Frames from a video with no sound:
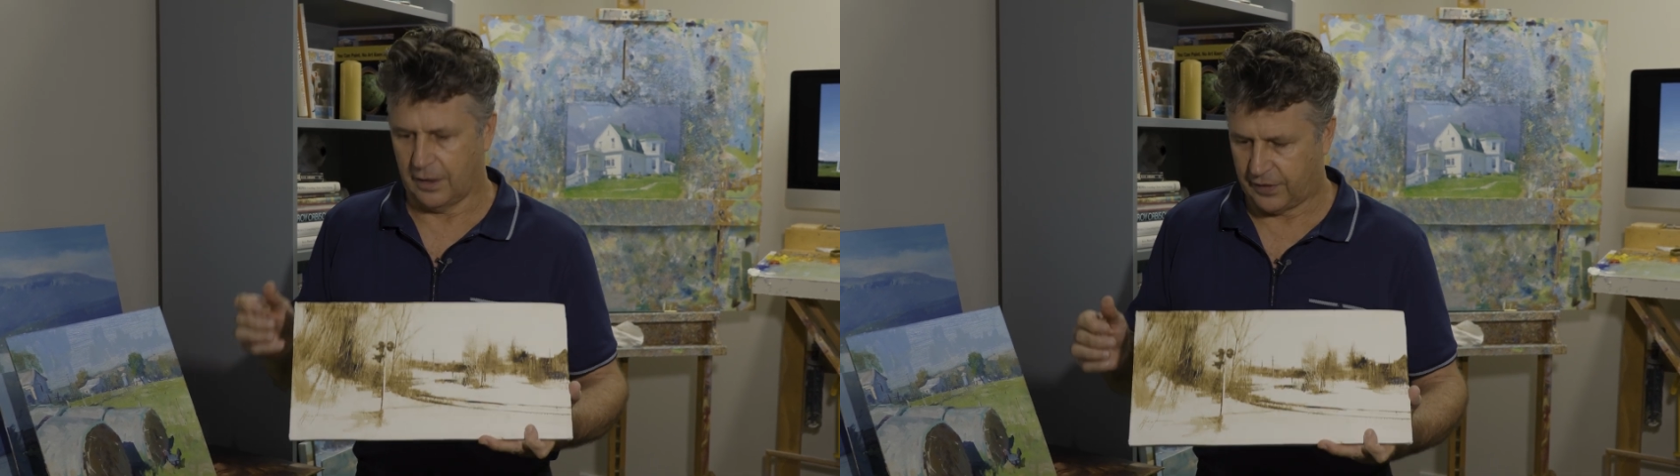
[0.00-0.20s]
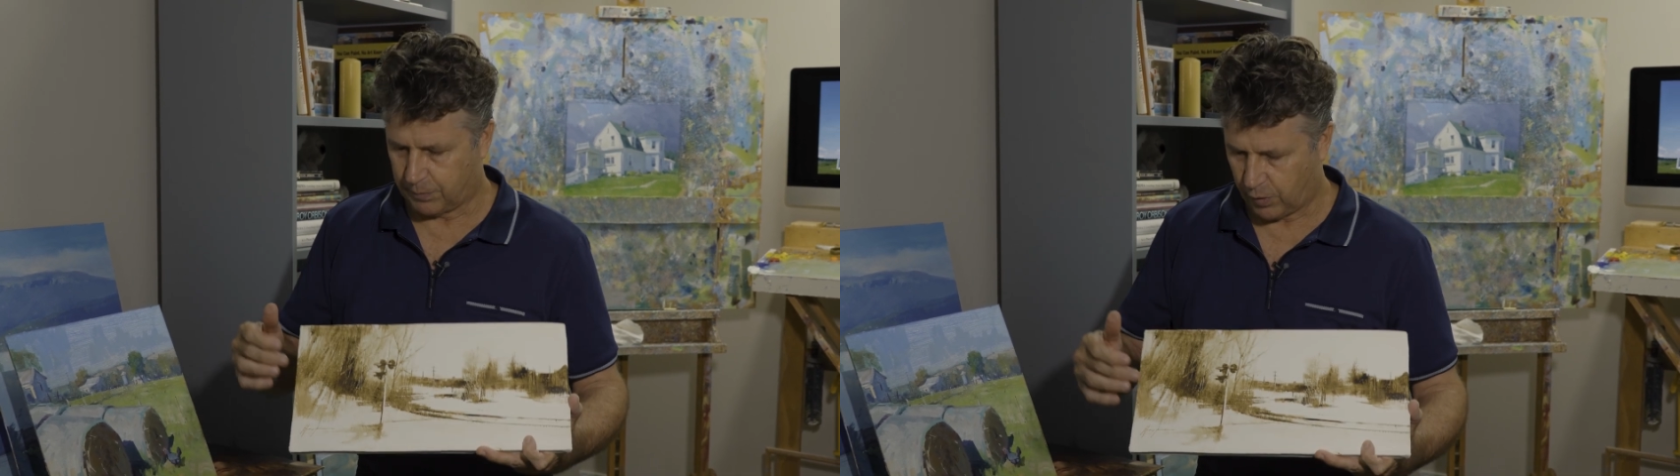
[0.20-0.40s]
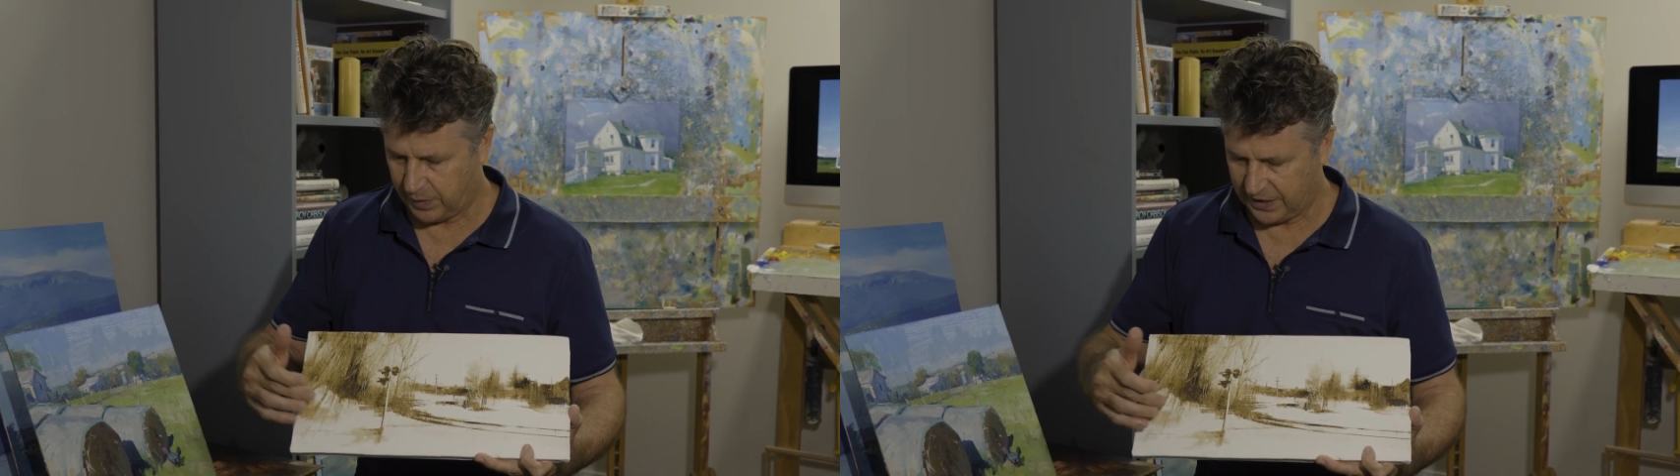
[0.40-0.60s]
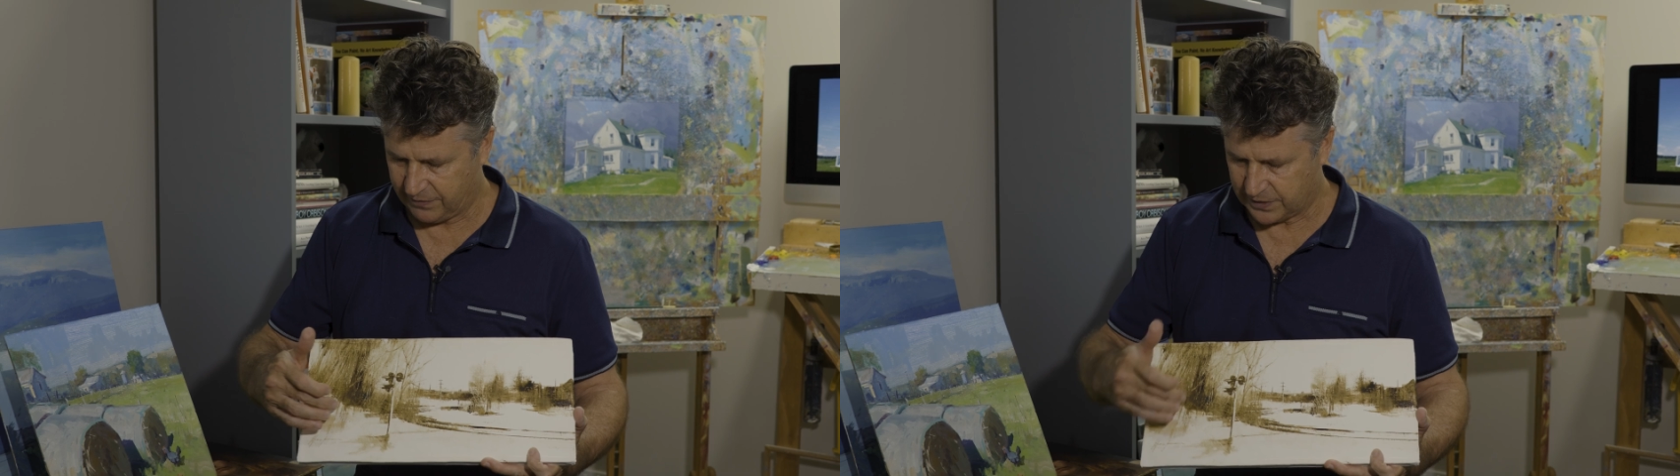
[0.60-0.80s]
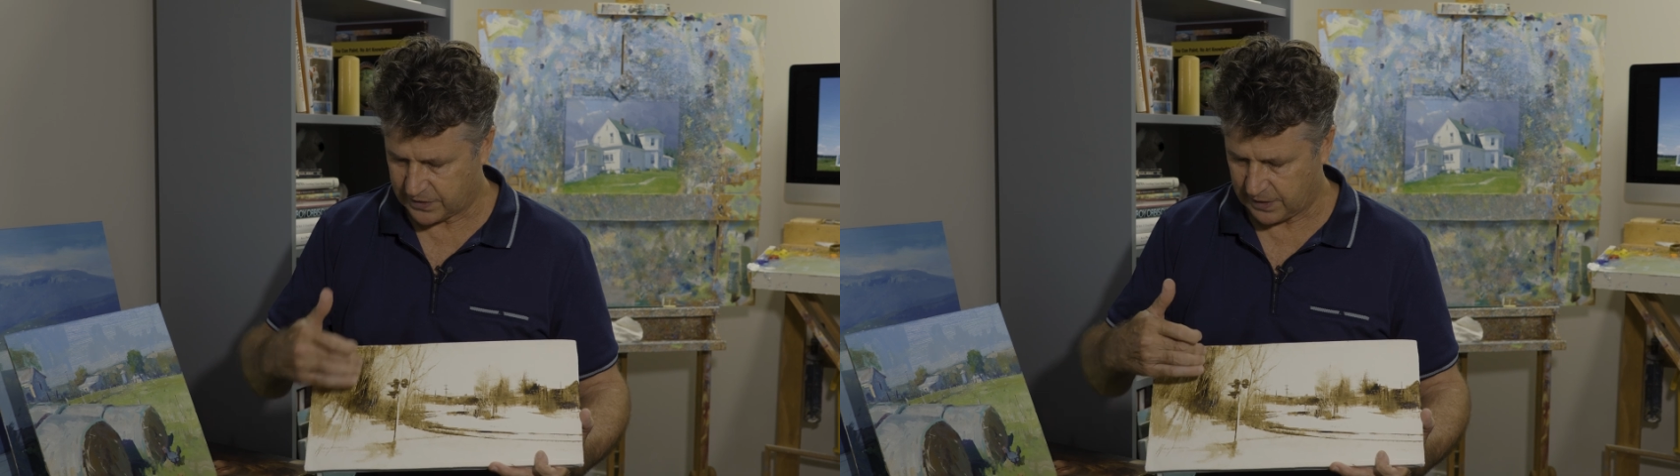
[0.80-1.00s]
I think probably
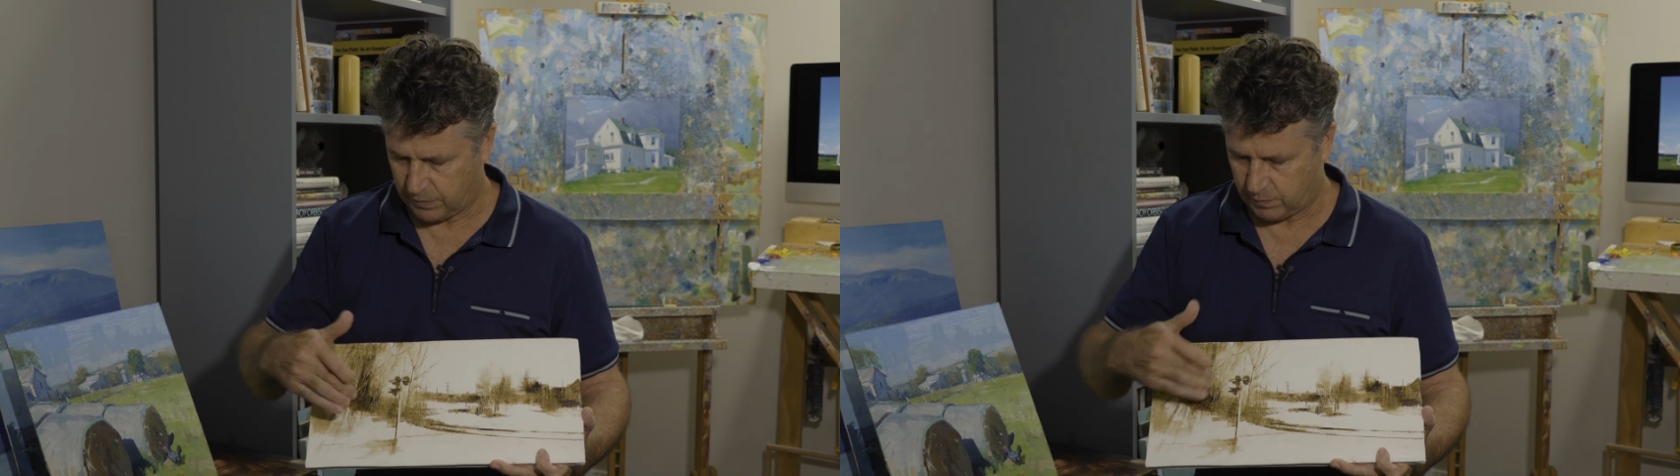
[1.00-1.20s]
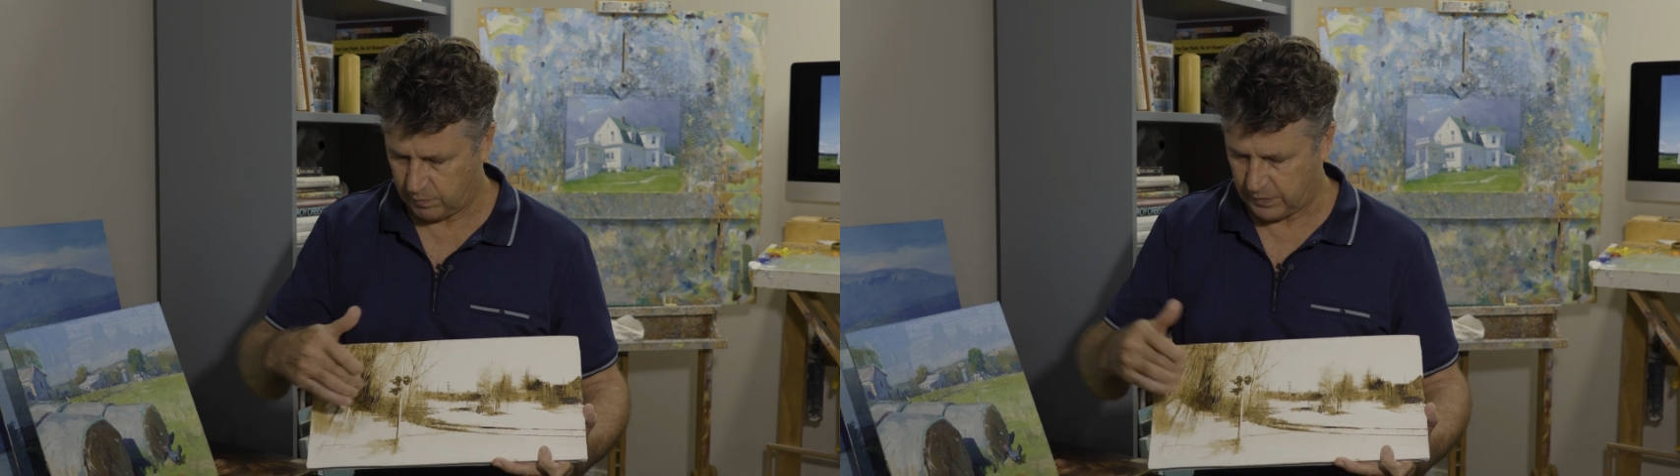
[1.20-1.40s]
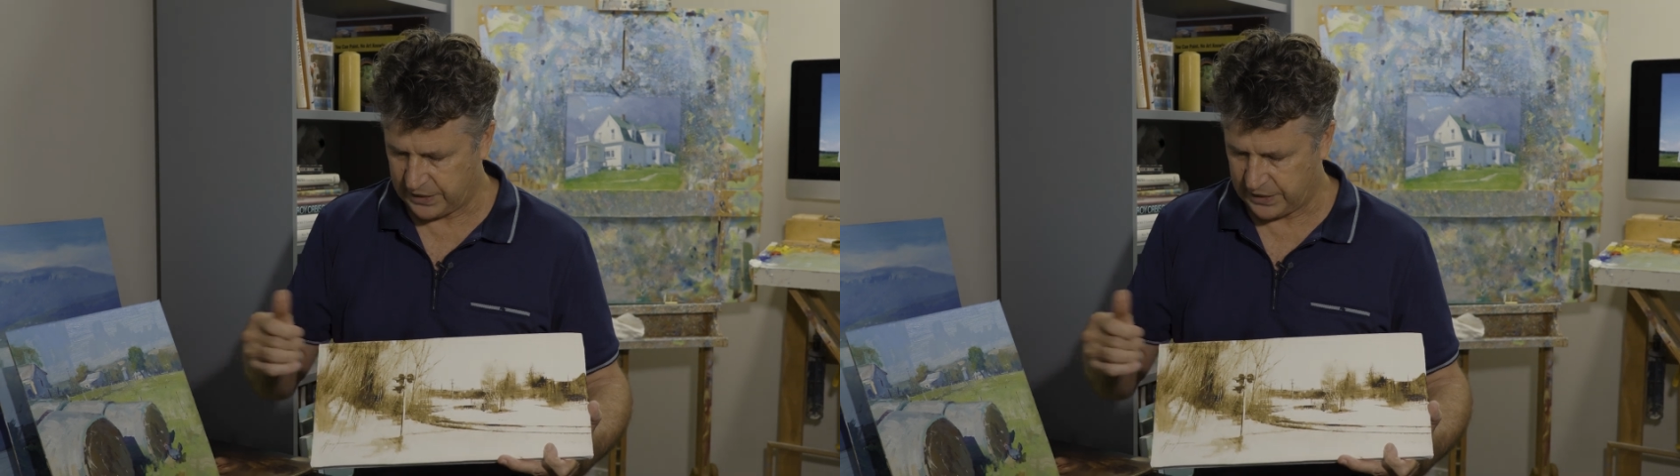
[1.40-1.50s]
even some